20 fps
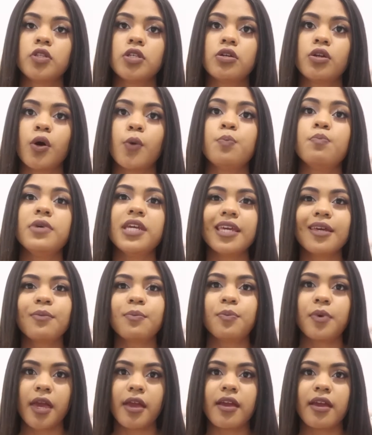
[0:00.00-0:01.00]
you know, me
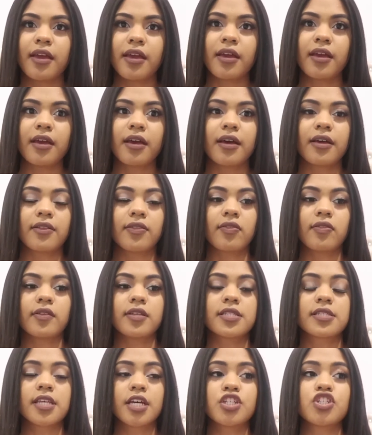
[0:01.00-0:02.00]
being
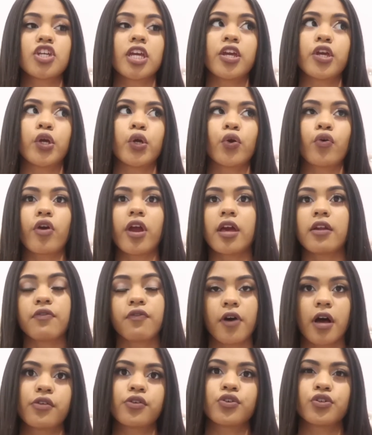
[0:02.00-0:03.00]
such a
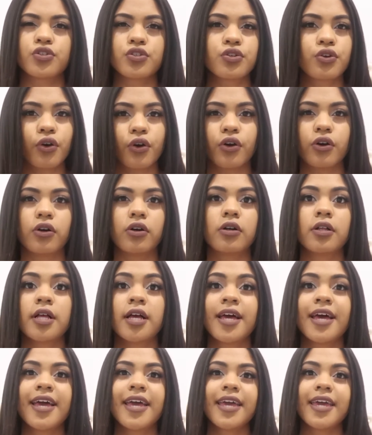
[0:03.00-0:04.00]
grandfather's girl,
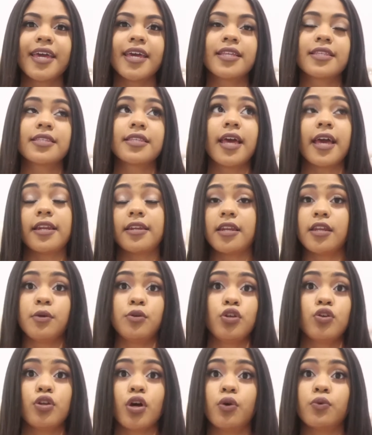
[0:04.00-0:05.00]
and
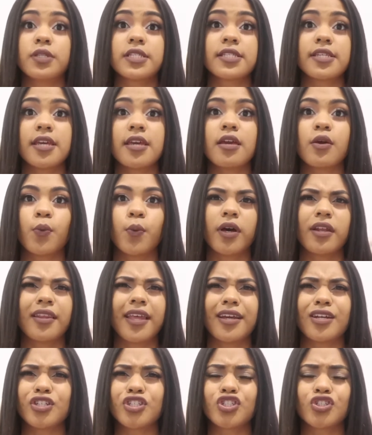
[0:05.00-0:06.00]
you know, seeing what
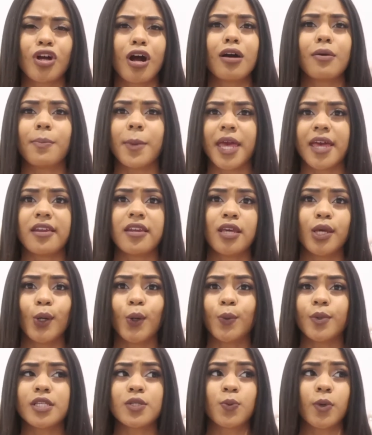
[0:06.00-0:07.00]
like a strong man he
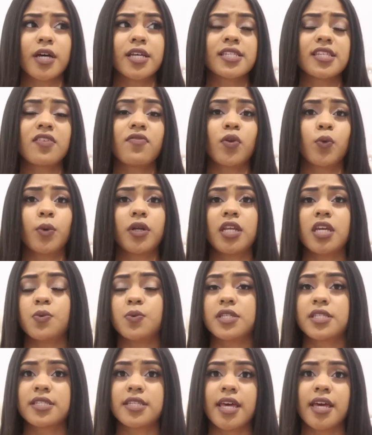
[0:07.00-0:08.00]
always was. Even when he
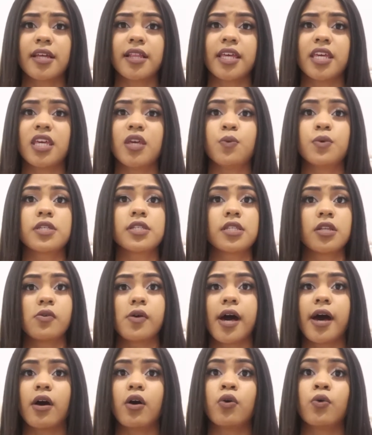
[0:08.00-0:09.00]
was sick, like he was
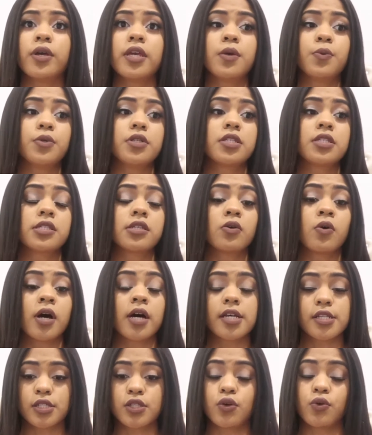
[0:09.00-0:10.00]
still out, he would still
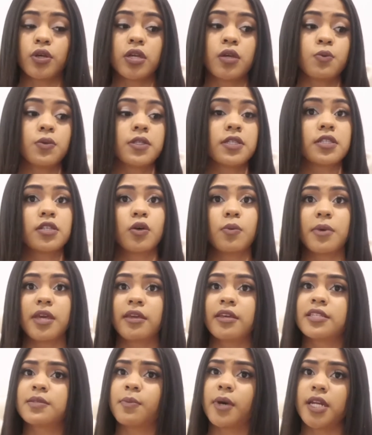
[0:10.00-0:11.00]
hustle, he would still
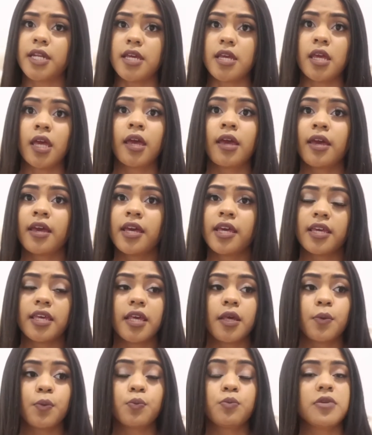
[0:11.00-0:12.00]
make his money.
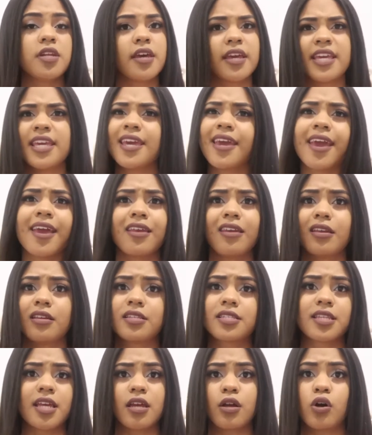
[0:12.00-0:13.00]
He
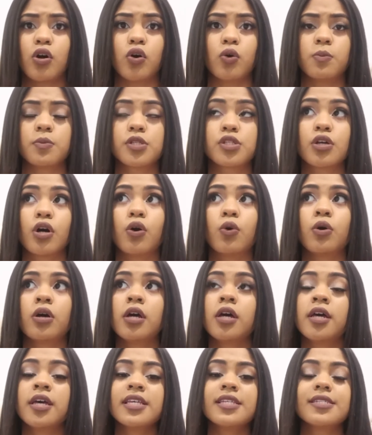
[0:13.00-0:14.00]
hated staying home. So
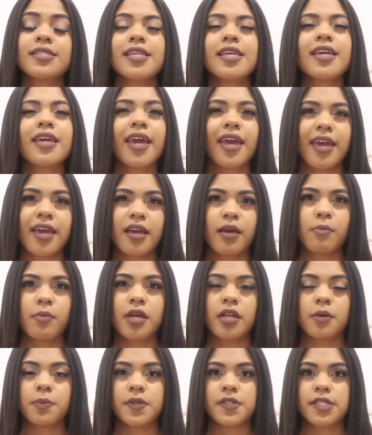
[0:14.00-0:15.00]
seeing him
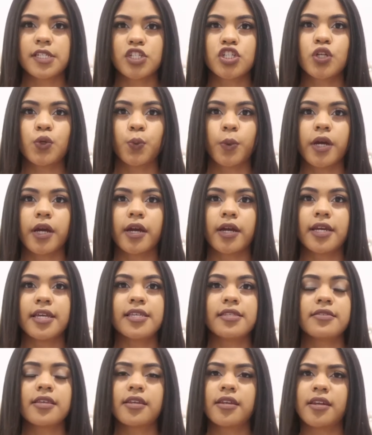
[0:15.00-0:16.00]
in a position where
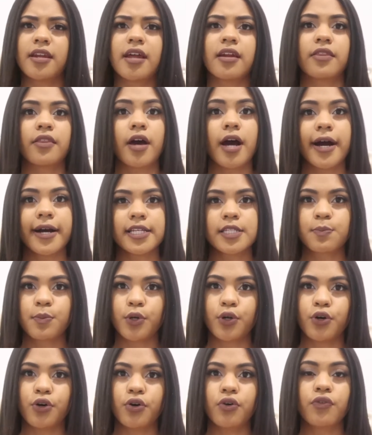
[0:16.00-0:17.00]
he's in and out of the
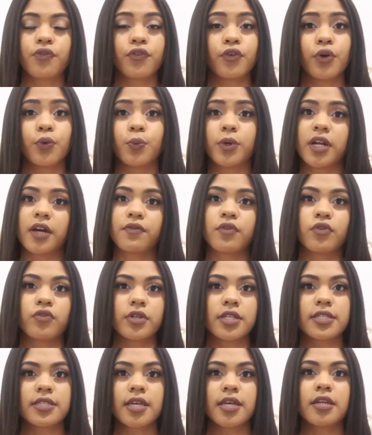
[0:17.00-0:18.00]
hospital for whatever
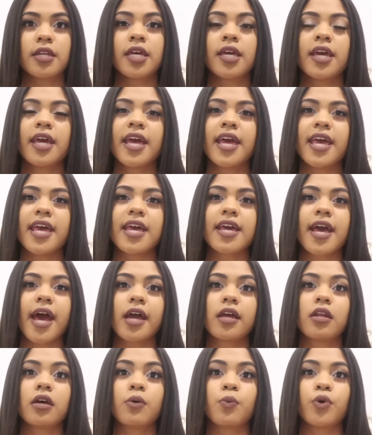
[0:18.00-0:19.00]
reason, it
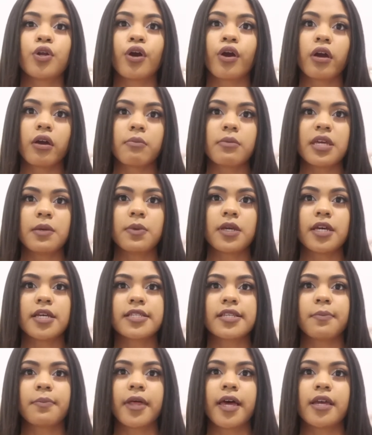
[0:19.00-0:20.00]
kind of would hurt me,
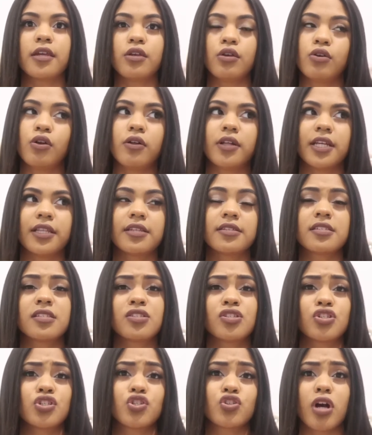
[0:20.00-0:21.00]
because I'm like, you know, like this
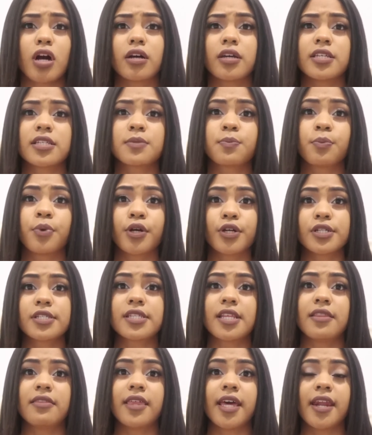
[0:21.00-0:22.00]
is the strongest
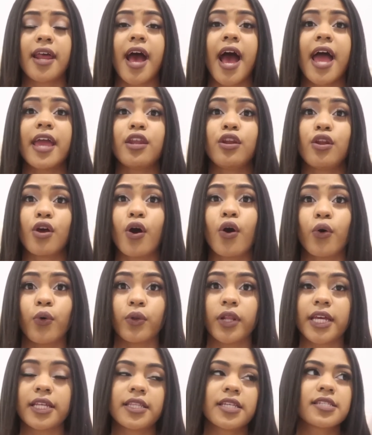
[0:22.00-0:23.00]
person that I know.
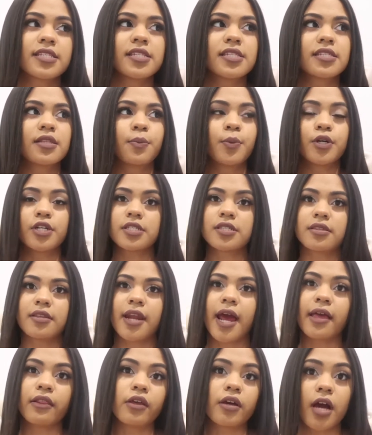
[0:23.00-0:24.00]
Like this is the person
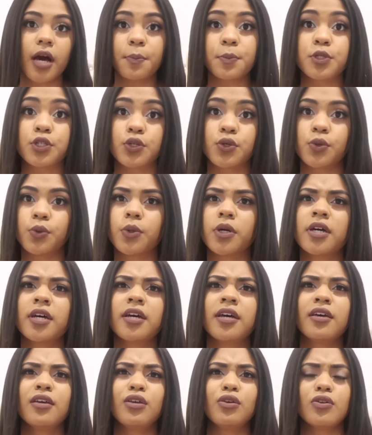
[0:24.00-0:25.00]
that I look up to,
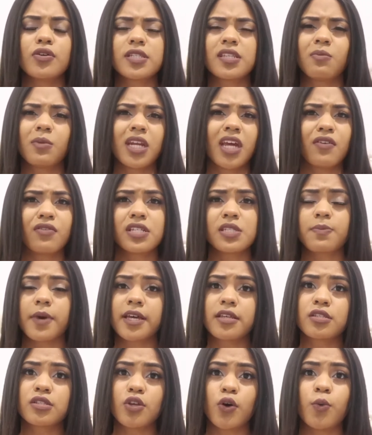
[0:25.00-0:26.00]
you know, somebody I
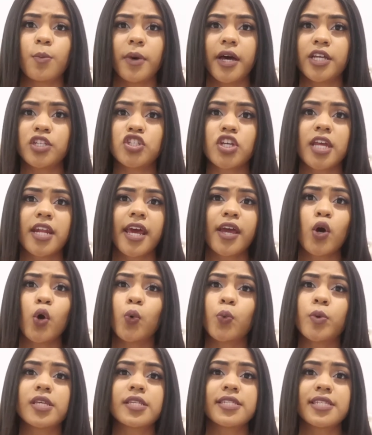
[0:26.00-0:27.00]
respect so much, and I
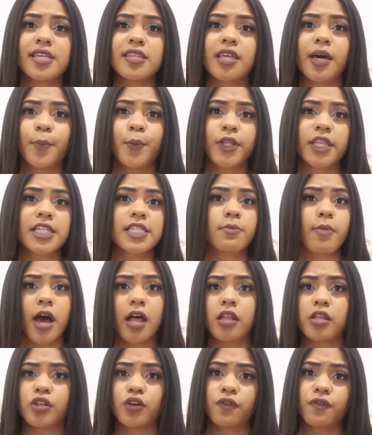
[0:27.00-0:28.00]
always see them with a
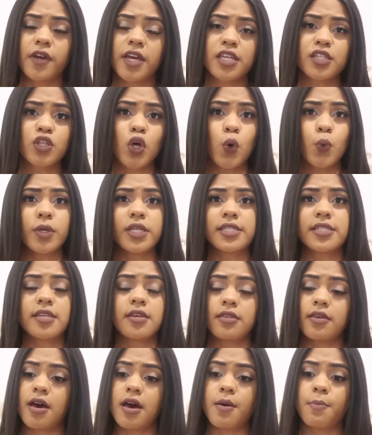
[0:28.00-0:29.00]
smile on their face, always
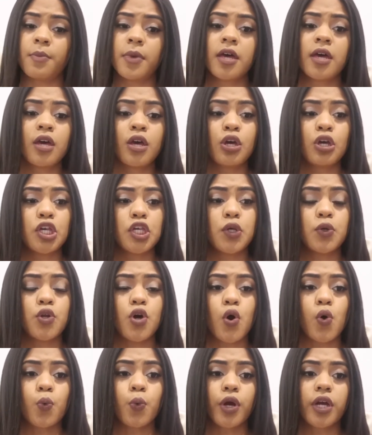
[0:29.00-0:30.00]
see them, you
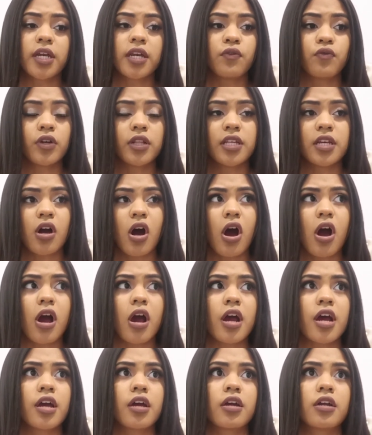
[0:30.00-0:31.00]
know, working really
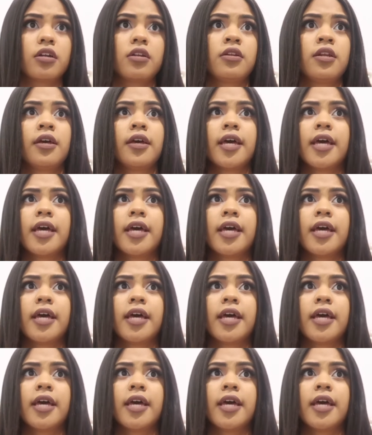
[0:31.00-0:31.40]
hard,